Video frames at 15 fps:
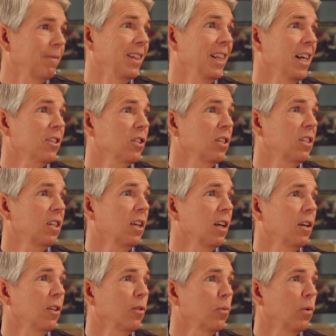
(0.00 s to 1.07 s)
Less than
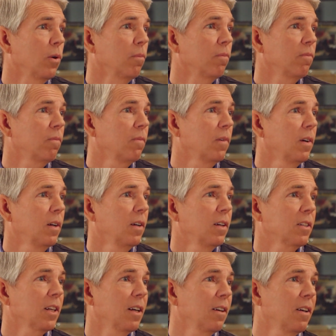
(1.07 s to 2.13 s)
10 in the room. I
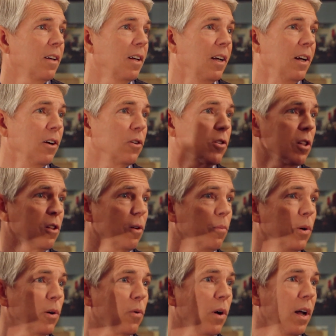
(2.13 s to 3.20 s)
said, Here's a little book